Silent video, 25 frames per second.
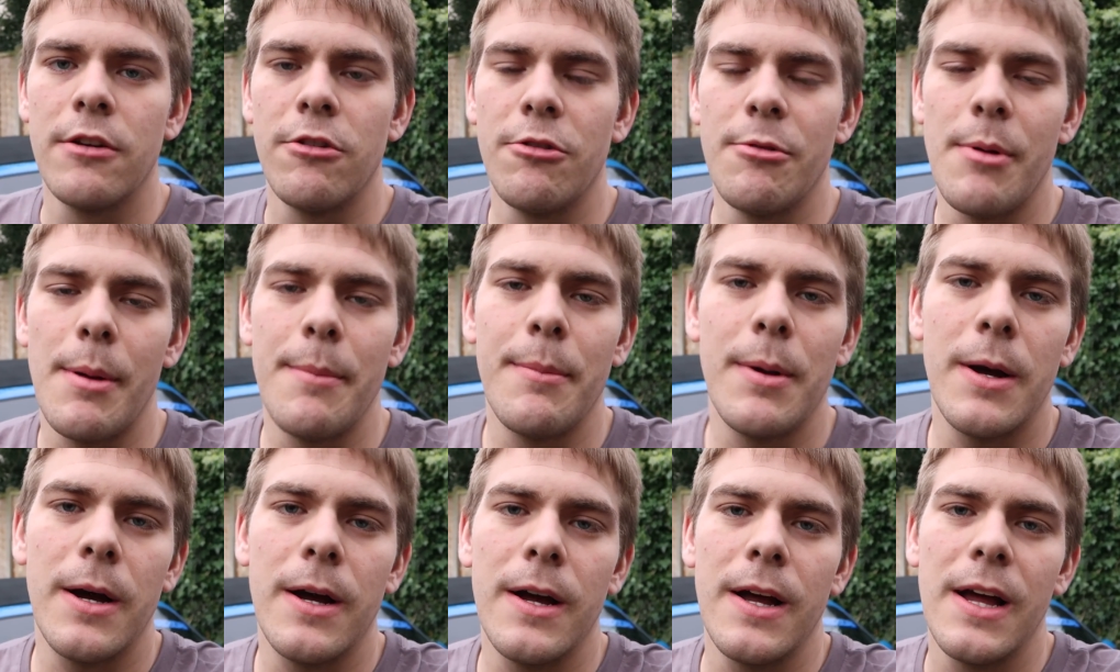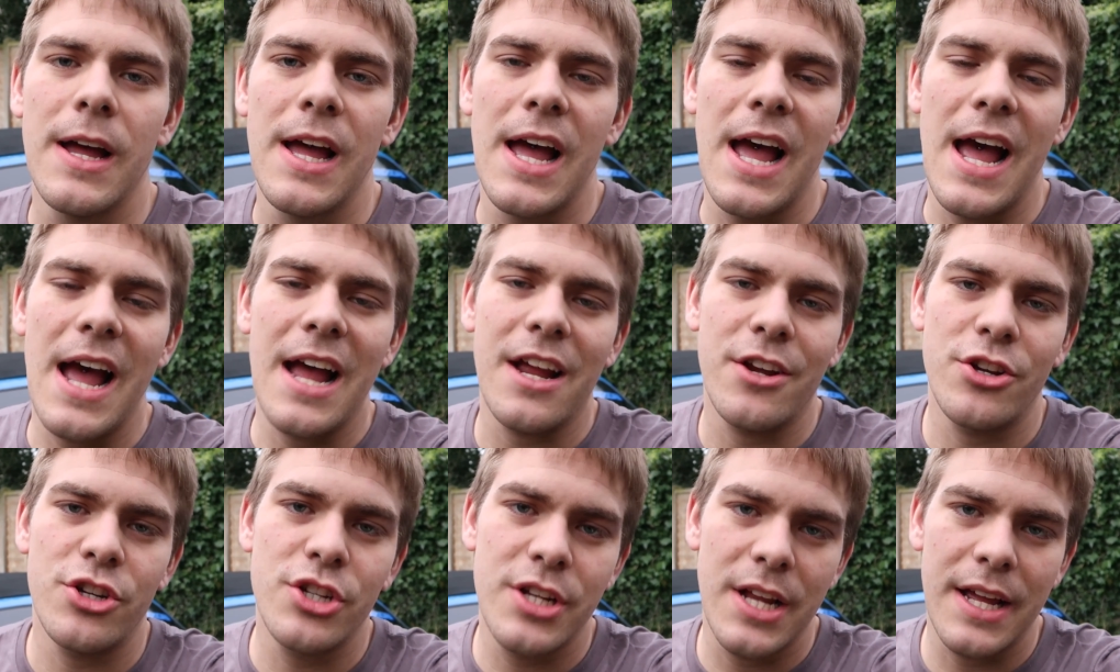Remember,
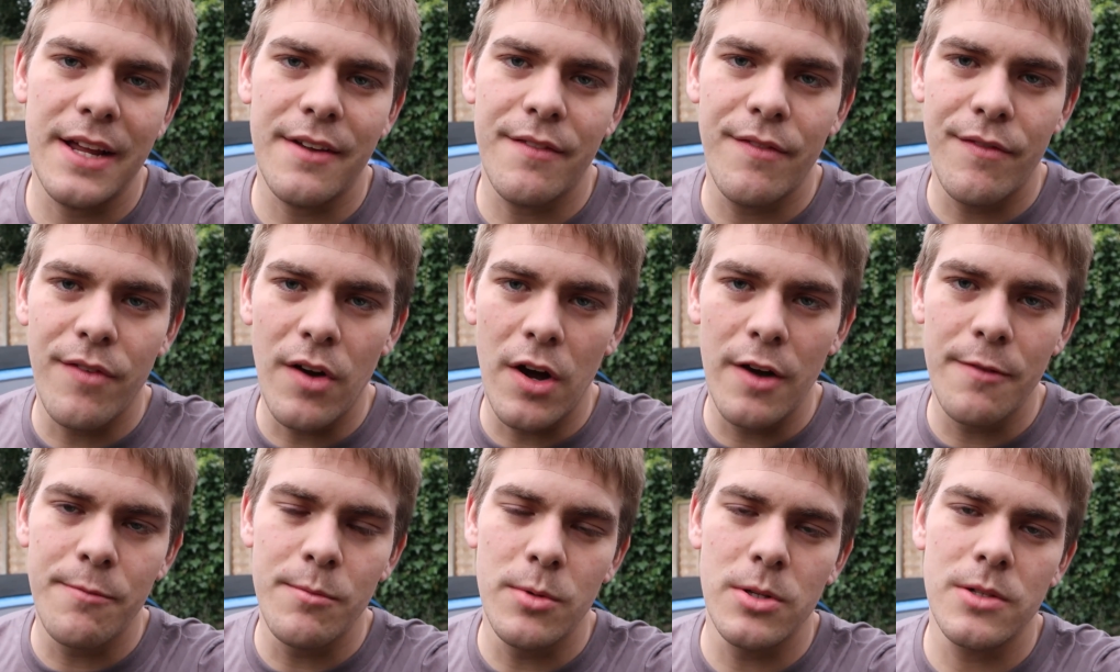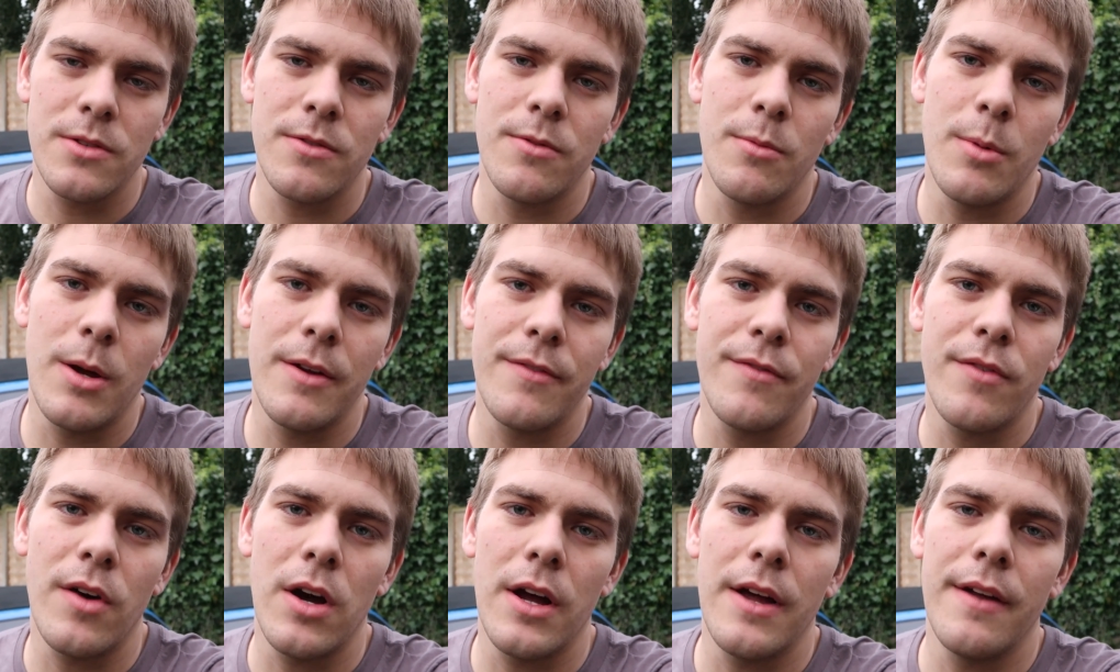hashtag 5 mods for
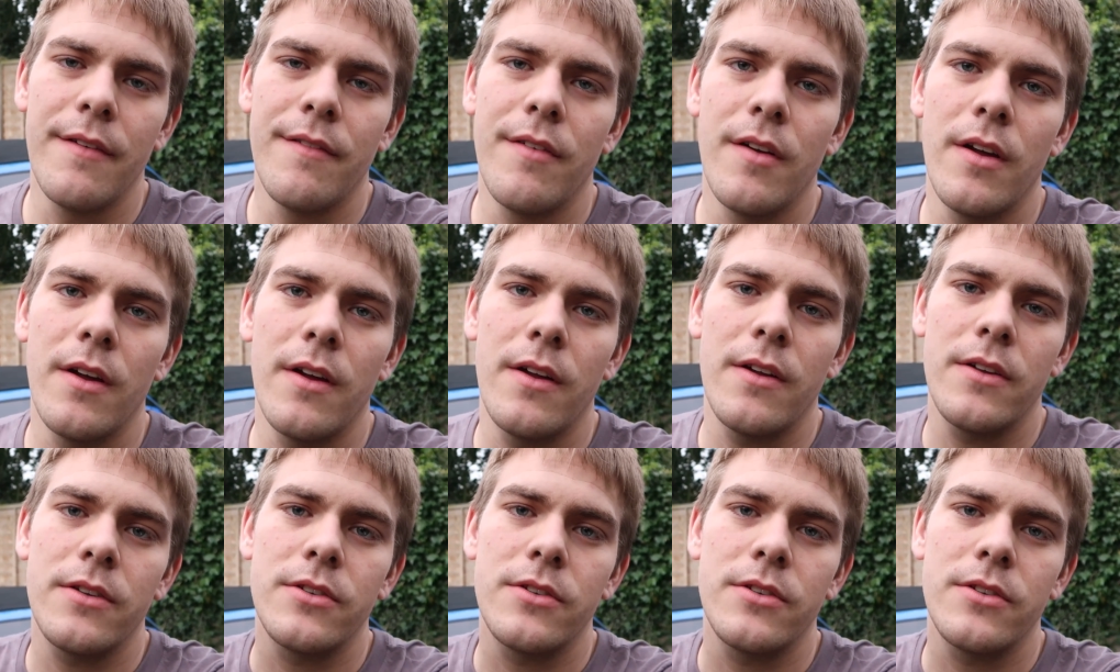my 5.